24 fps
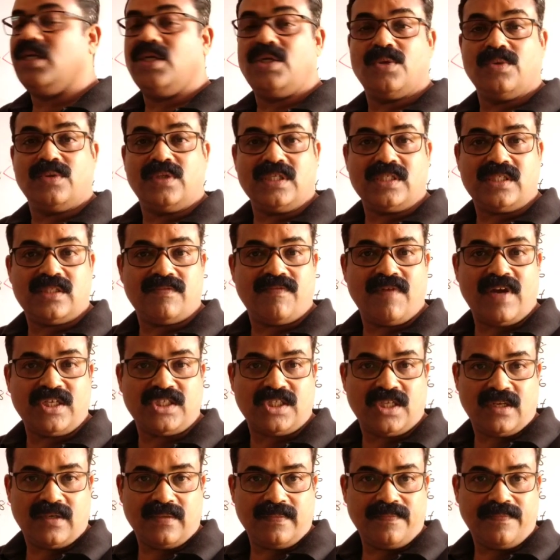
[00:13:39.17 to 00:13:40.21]
into this
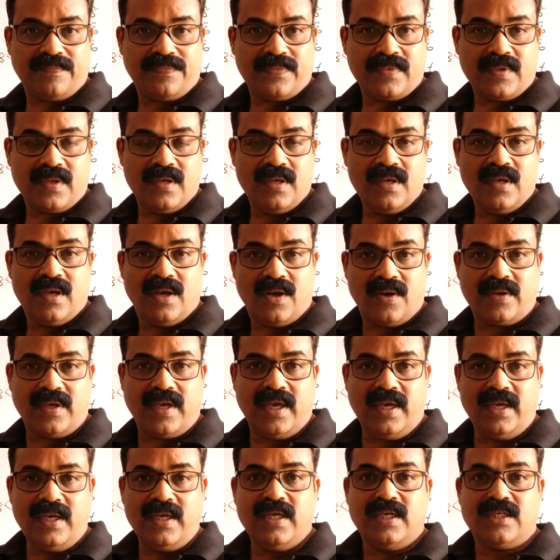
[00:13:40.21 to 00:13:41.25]
fashion.
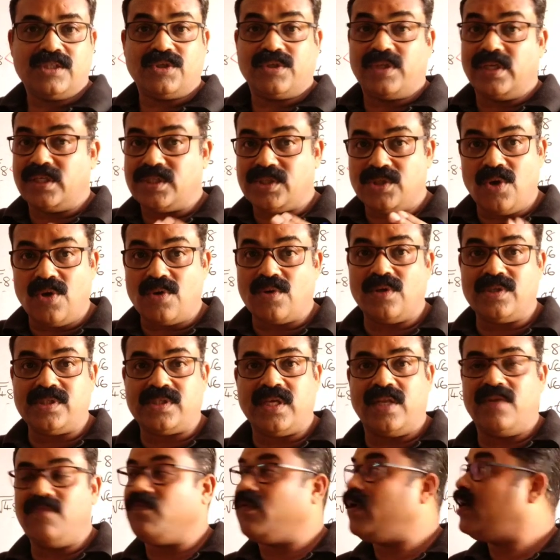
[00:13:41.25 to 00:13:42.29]
Okay, so there is no question